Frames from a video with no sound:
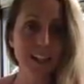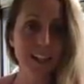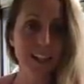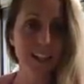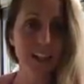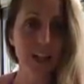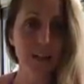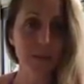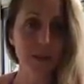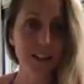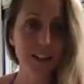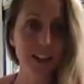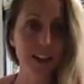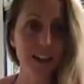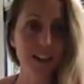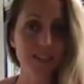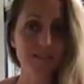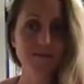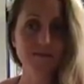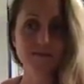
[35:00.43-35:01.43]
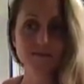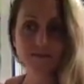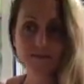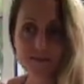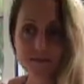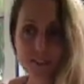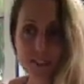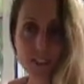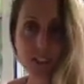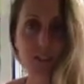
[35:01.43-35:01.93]
and claiming that
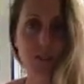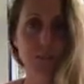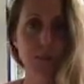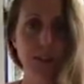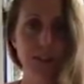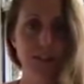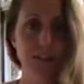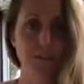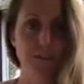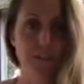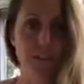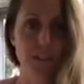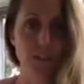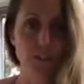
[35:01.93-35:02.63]
could be a different